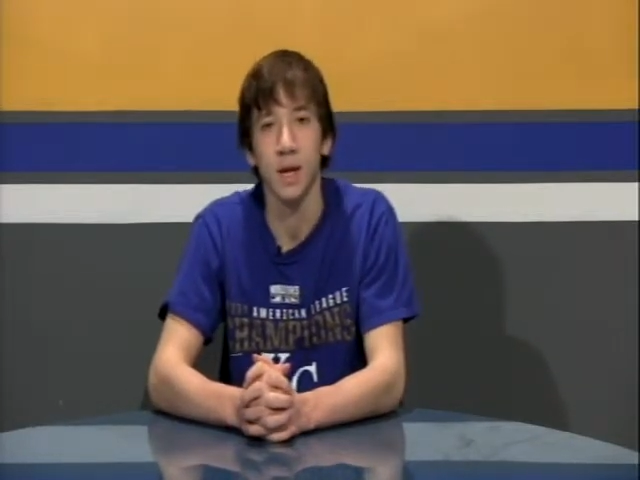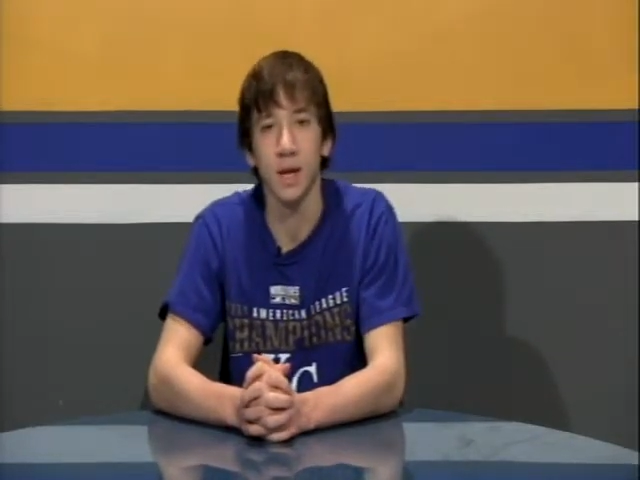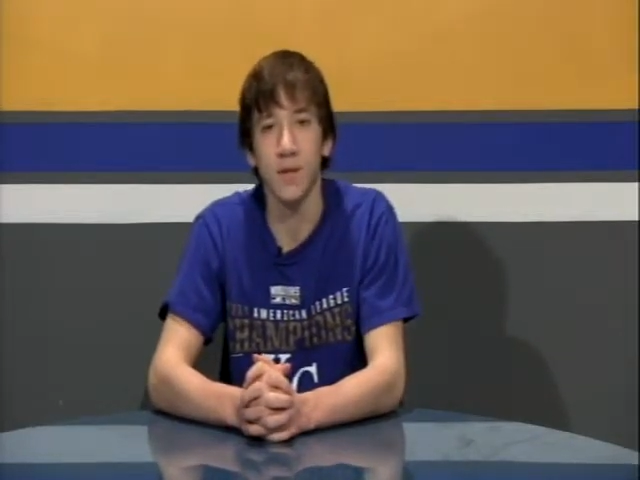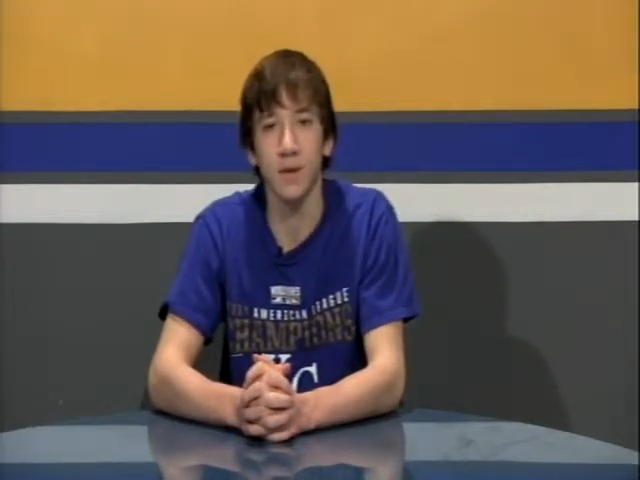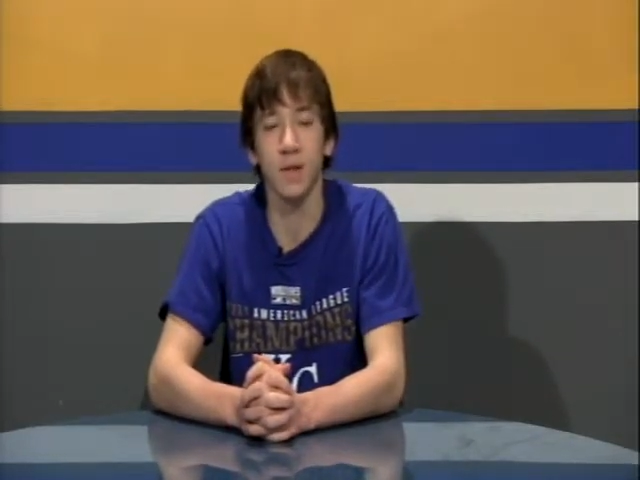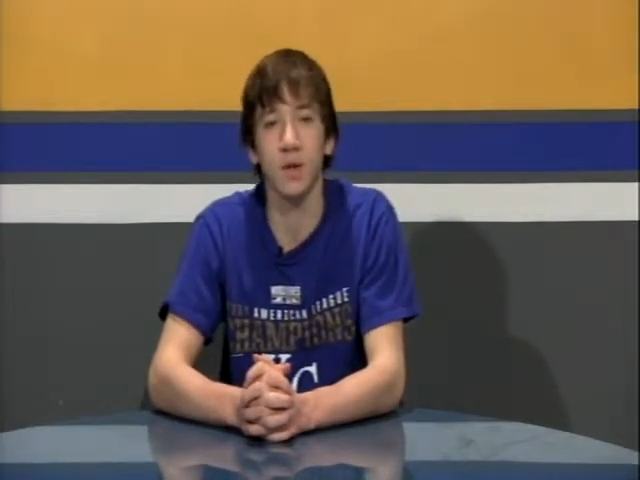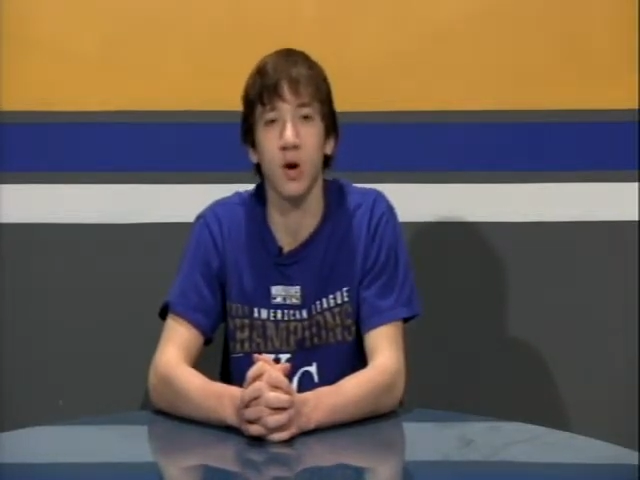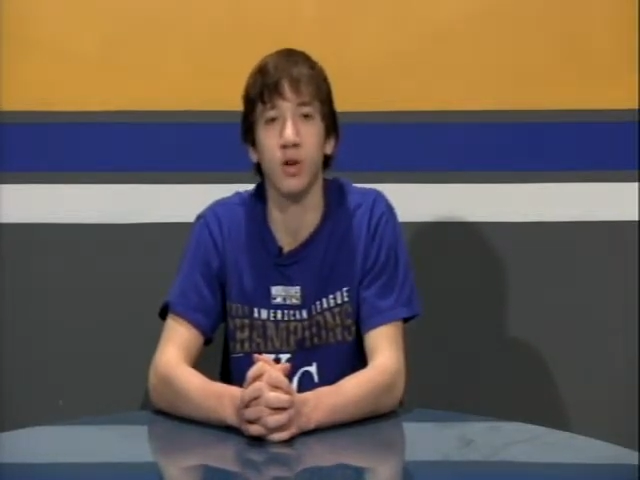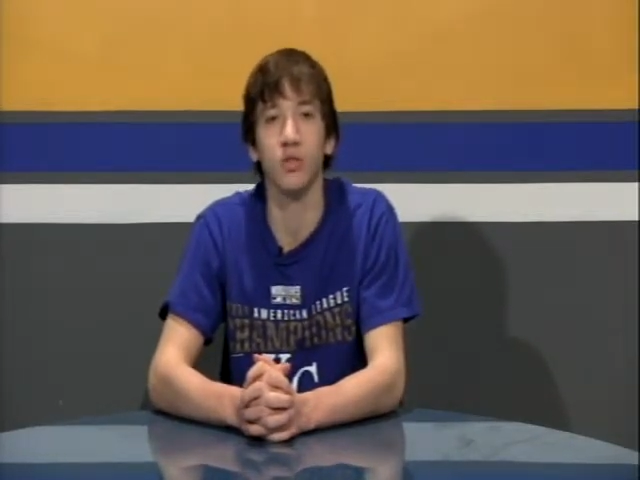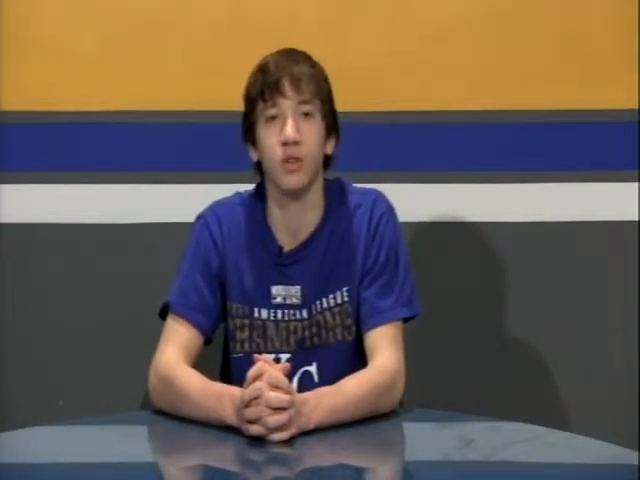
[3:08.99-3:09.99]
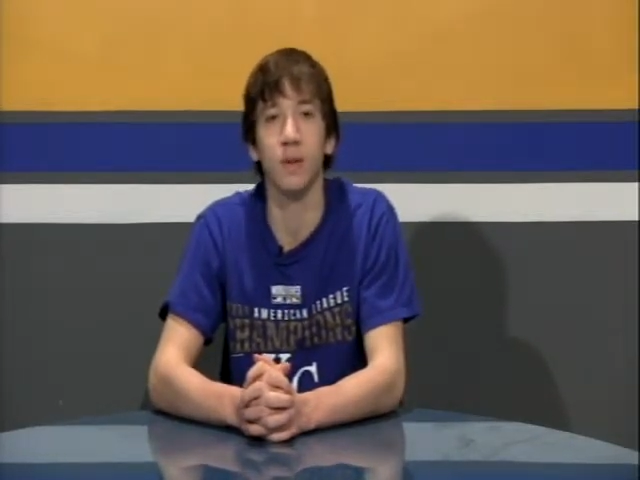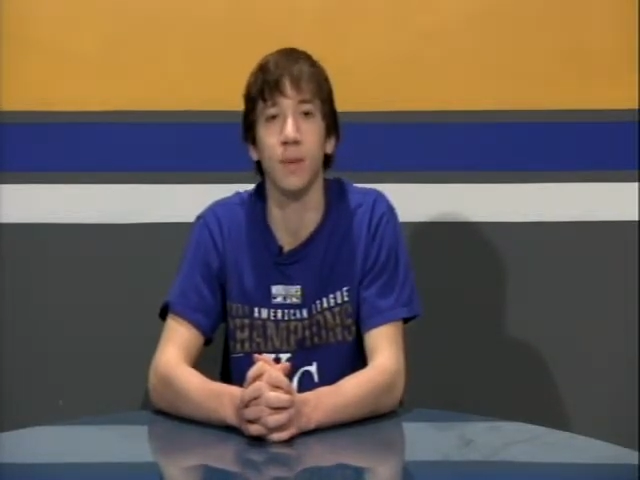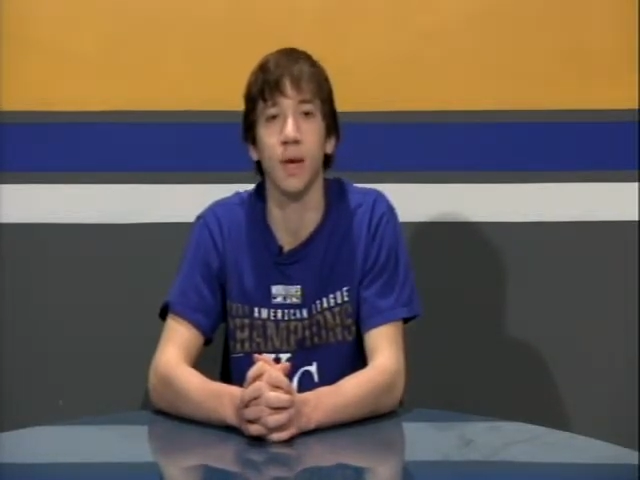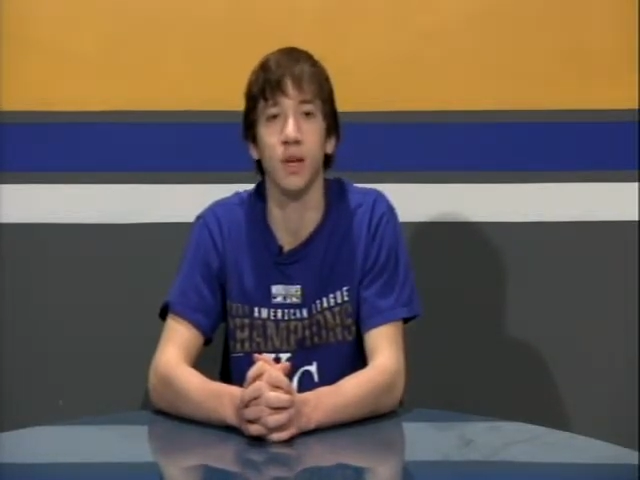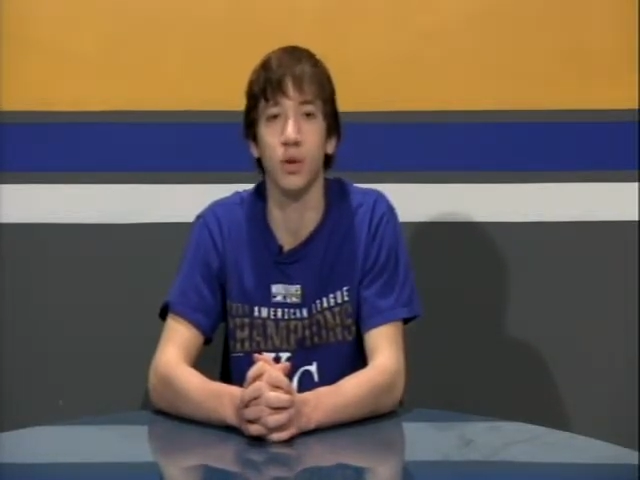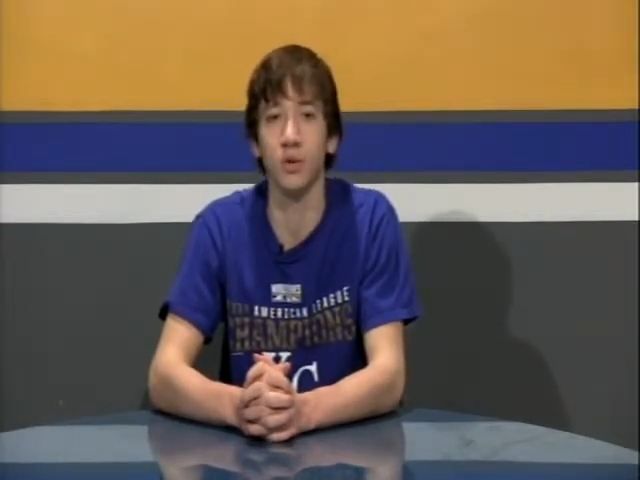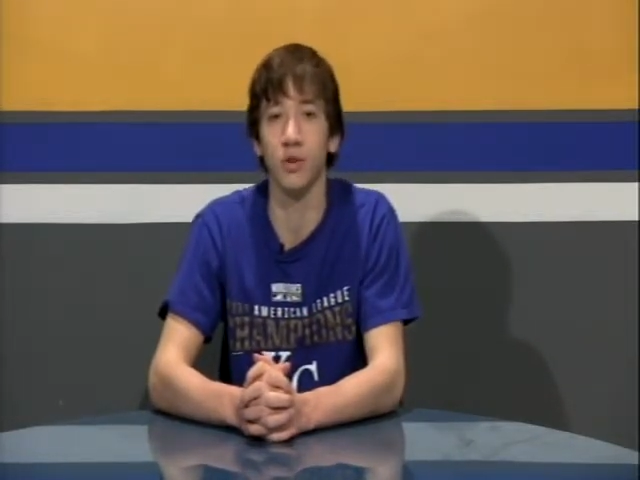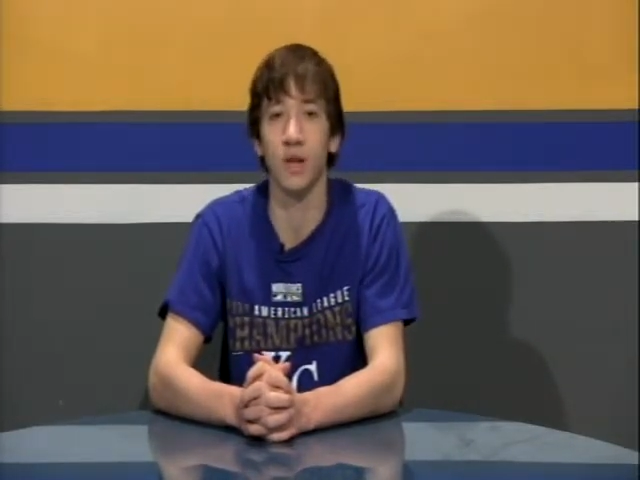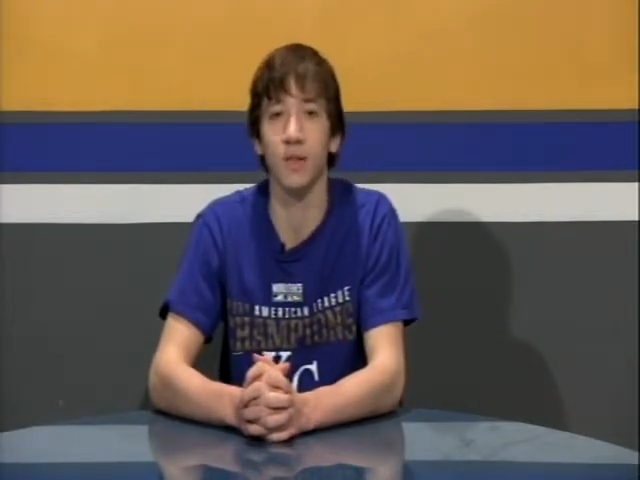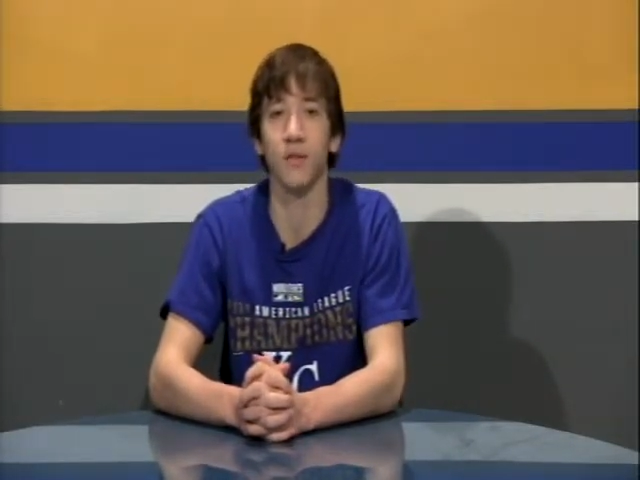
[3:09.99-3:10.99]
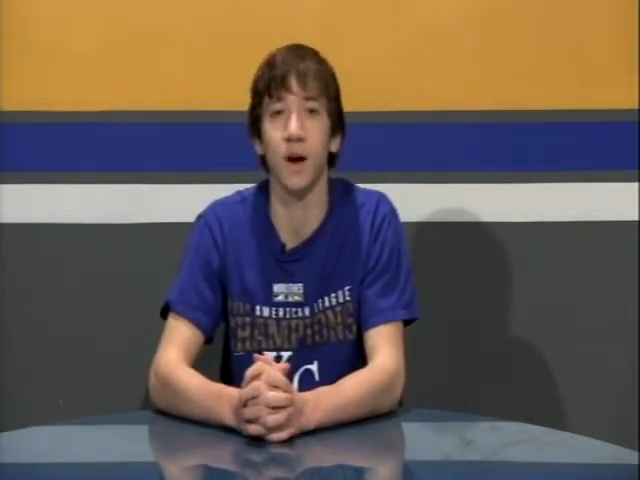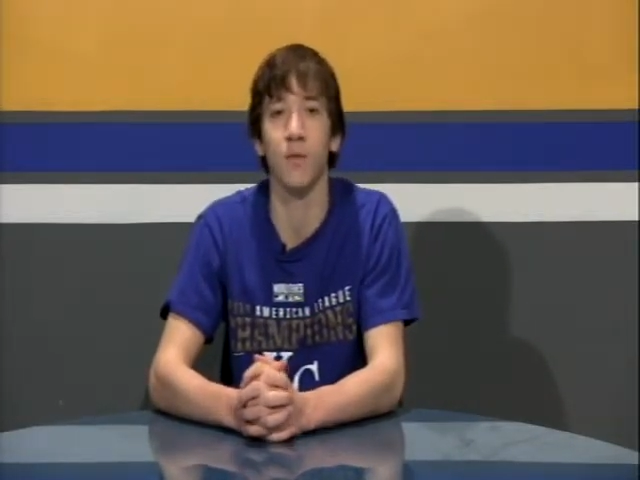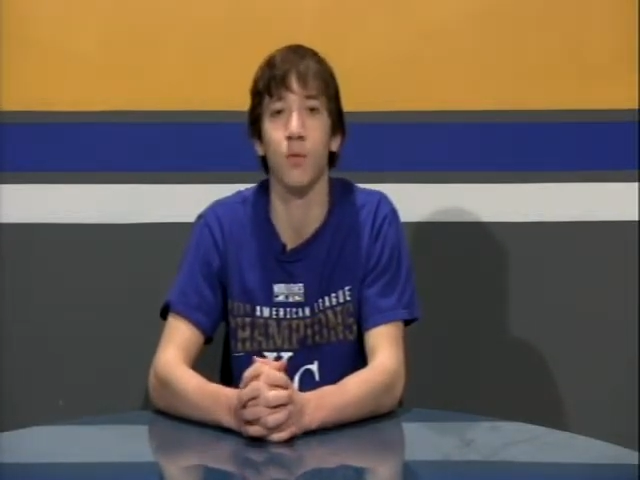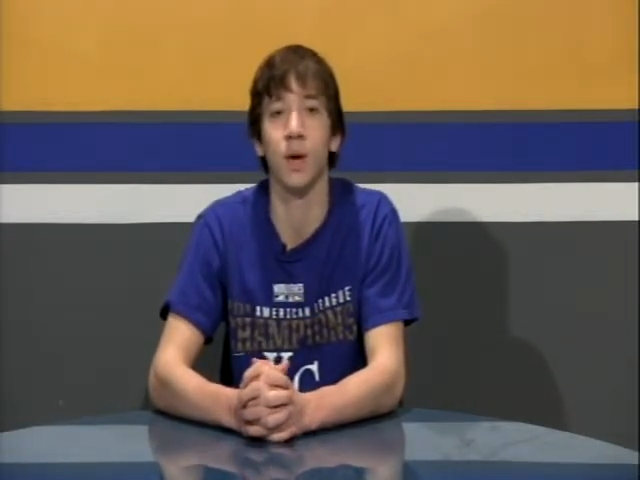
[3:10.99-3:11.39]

giving his college team a huge 8-5